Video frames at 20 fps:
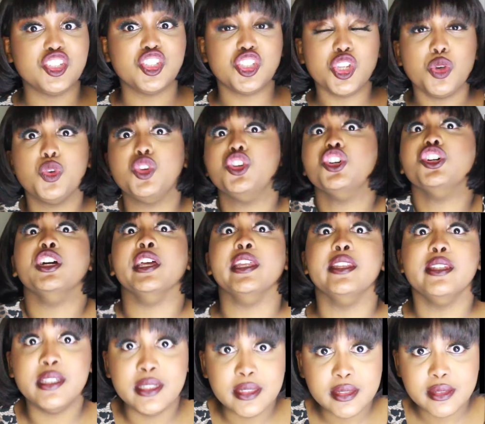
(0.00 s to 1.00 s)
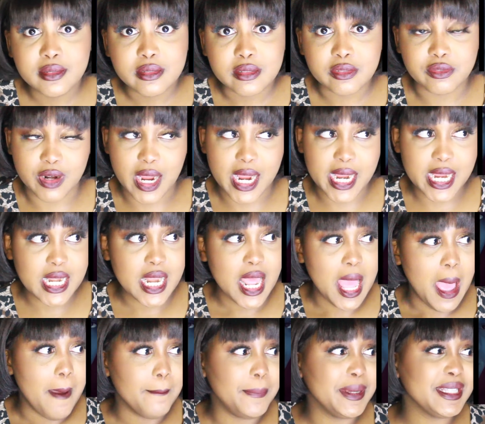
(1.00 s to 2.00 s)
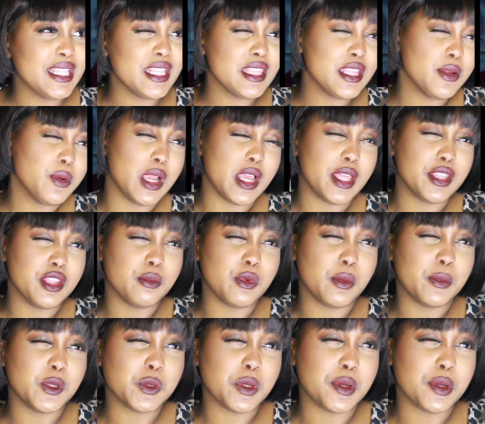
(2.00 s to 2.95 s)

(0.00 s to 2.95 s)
so good, right? But then there were other moments